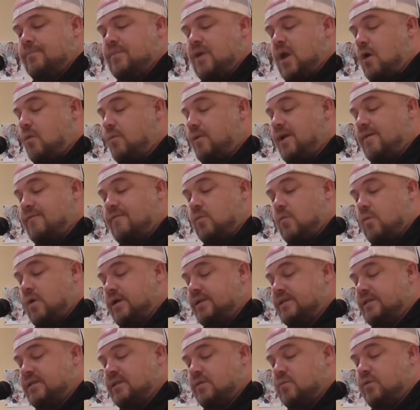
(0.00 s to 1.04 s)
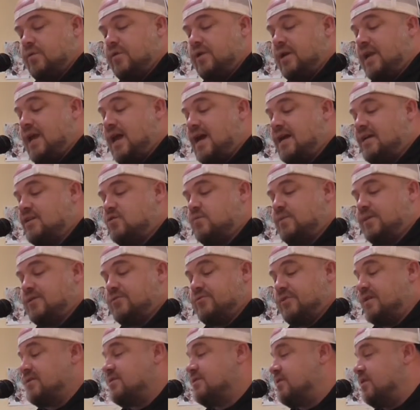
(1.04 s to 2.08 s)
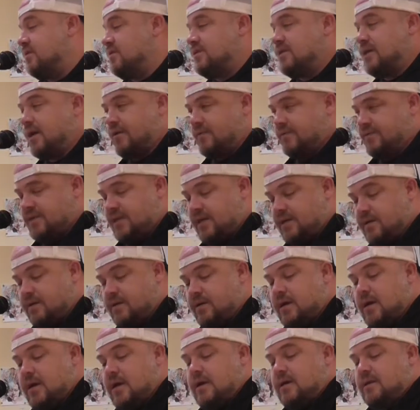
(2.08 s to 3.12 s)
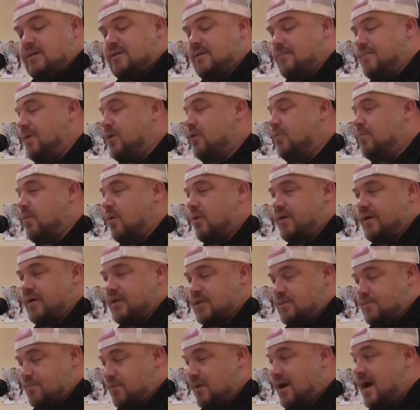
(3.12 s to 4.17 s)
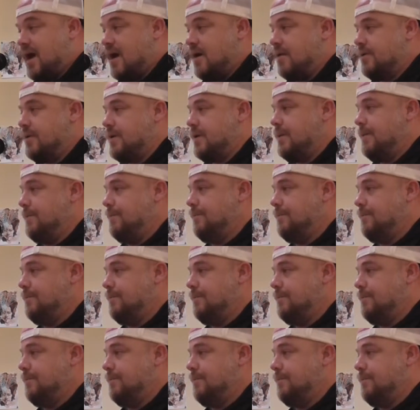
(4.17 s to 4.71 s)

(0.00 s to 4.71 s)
All we ever wanted were the lies we dressed ourselves in to billboard us proud.